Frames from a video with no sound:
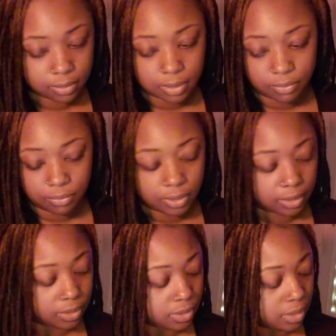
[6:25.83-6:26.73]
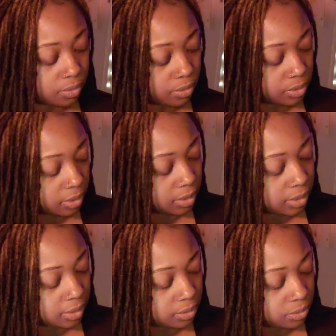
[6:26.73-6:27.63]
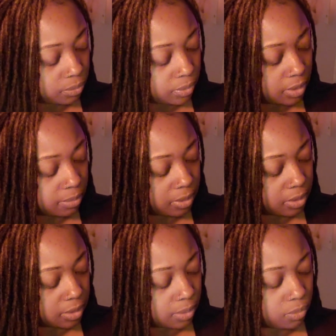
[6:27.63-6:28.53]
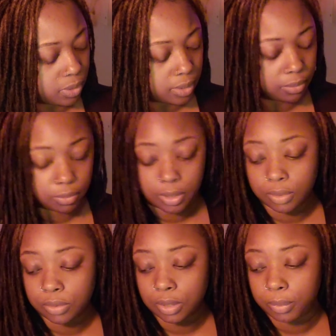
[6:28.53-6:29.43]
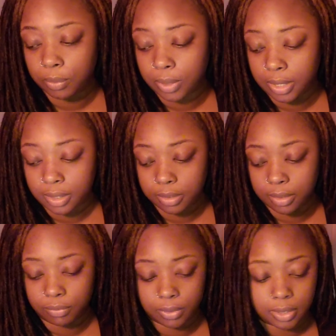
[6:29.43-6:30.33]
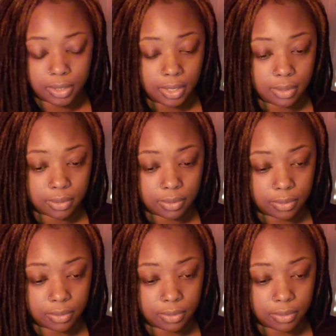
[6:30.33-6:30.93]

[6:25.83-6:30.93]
They feel like they're not going to connect with them in the same way. Can you tell me why they feel like that?